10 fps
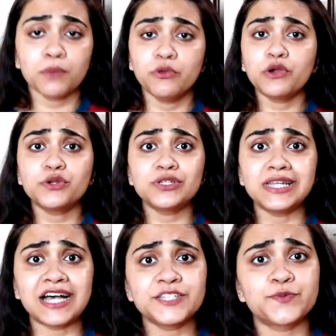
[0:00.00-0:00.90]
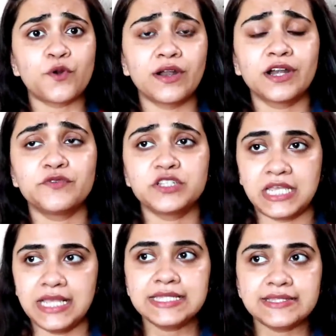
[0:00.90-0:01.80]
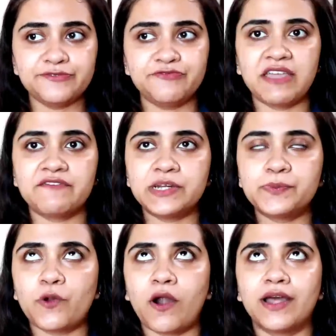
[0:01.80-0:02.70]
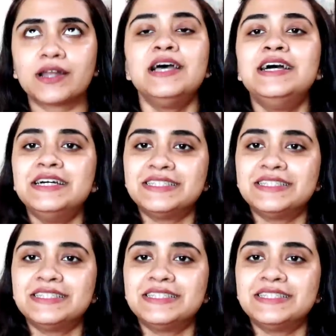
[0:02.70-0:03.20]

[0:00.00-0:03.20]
Going on to the last product, which is the favorite product,